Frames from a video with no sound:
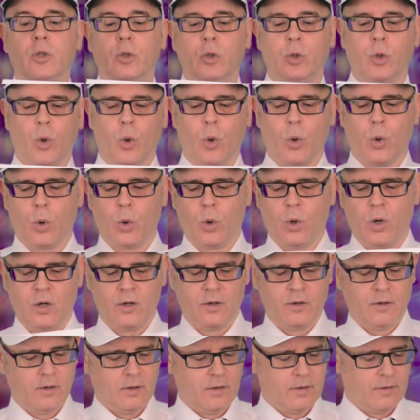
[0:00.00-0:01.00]
your
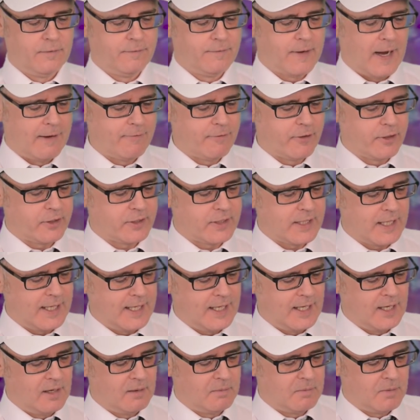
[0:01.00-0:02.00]
favourite
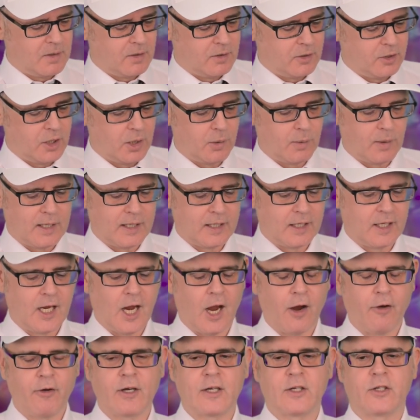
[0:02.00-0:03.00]
team. You will
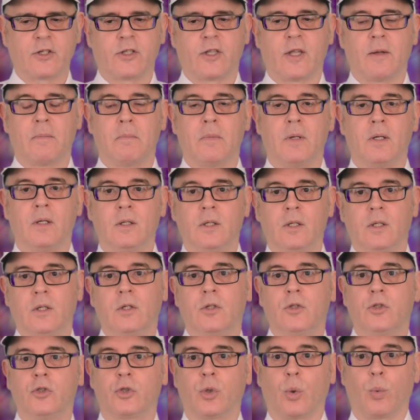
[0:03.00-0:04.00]
encourage them
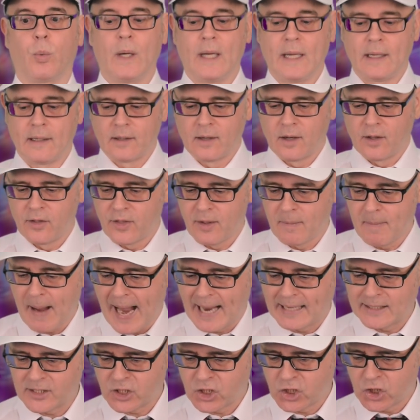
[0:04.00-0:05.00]
to win the
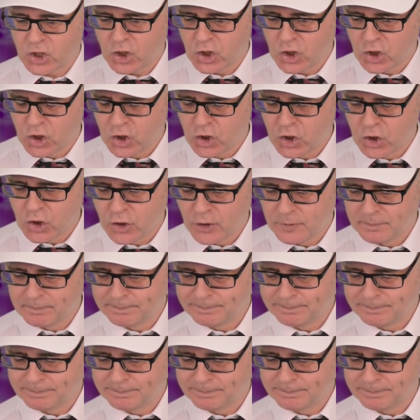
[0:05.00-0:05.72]
match.